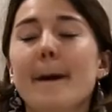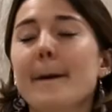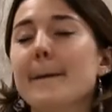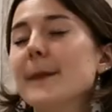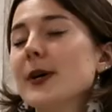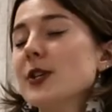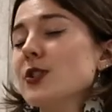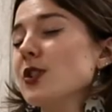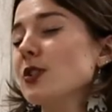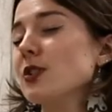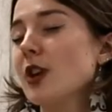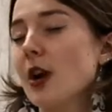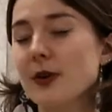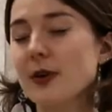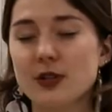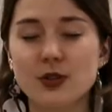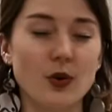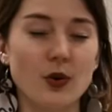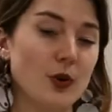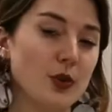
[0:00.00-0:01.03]
but just go
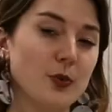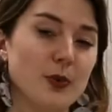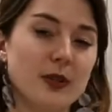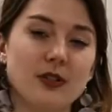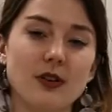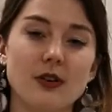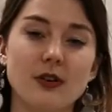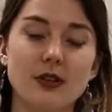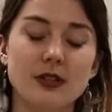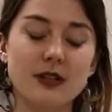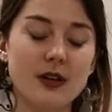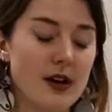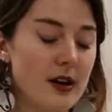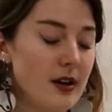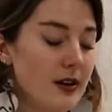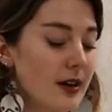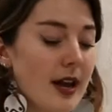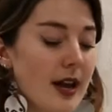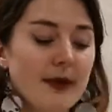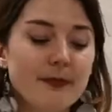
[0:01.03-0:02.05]
and talk to a doctor
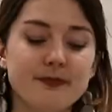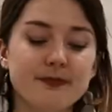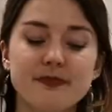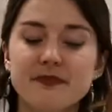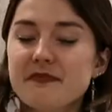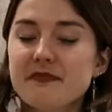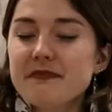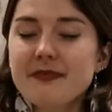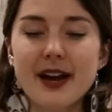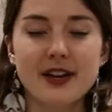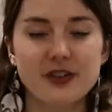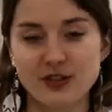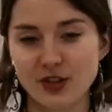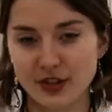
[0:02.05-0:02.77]
and just